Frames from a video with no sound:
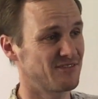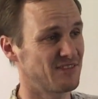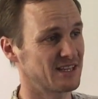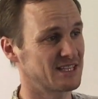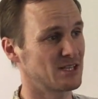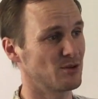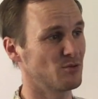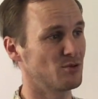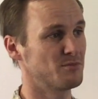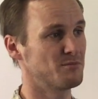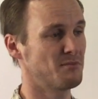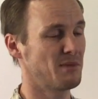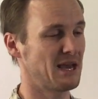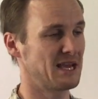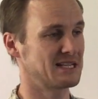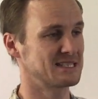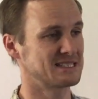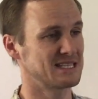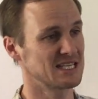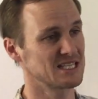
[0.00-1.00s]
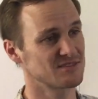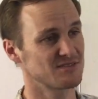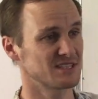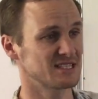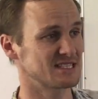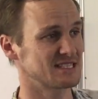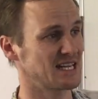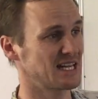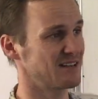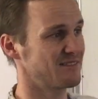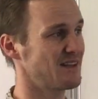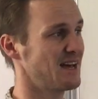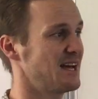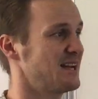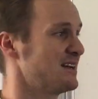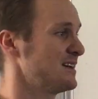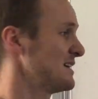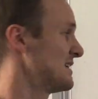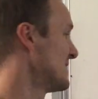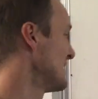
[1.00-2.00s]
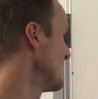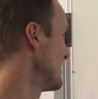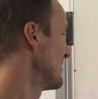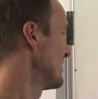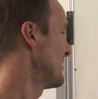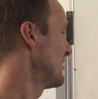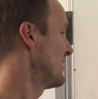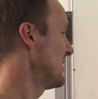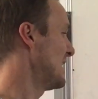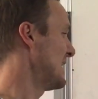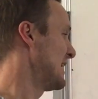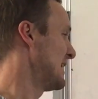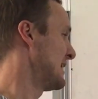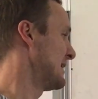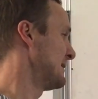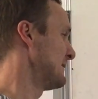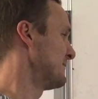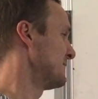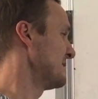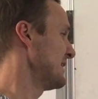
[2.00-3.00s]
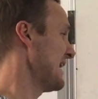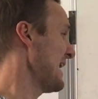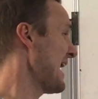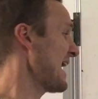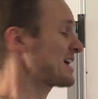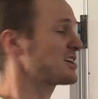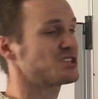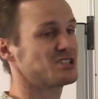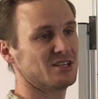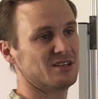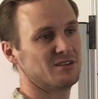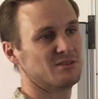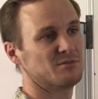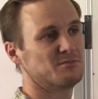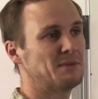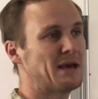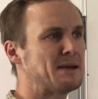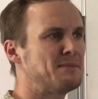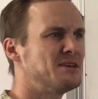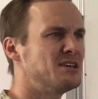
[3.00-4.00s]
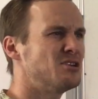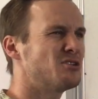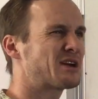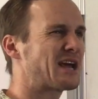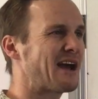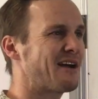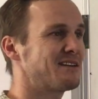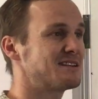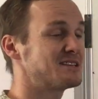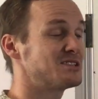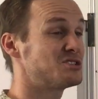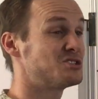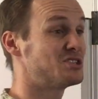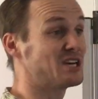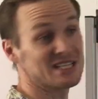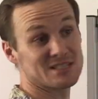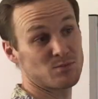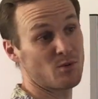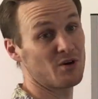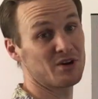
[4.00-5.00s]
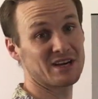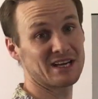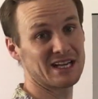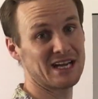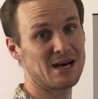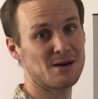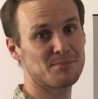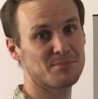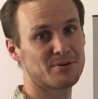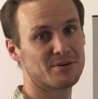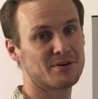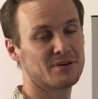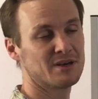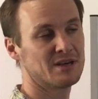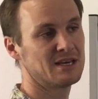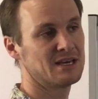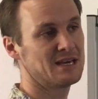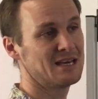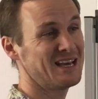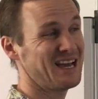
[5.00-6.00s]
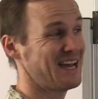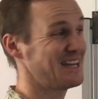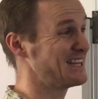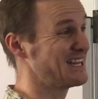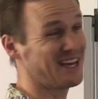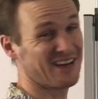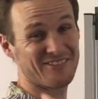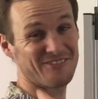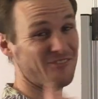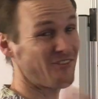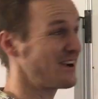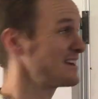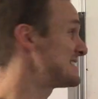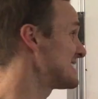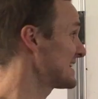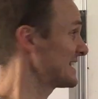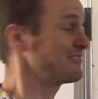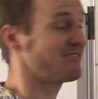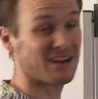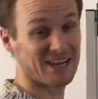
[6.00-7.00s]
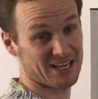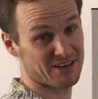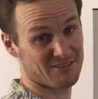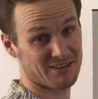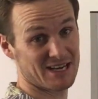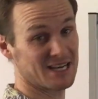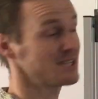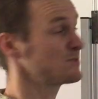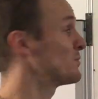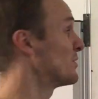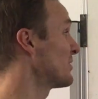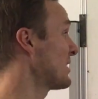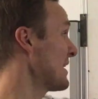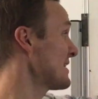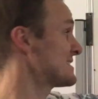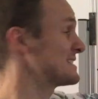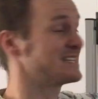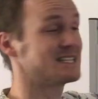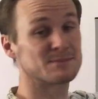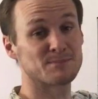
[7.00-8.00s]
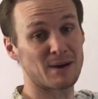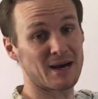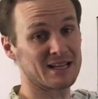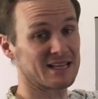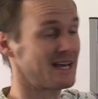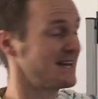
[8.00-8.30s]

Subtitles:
effect that would make sense for the start of that. Action. Maybe your character's just woken up and they're frantically running around. We'll get to this part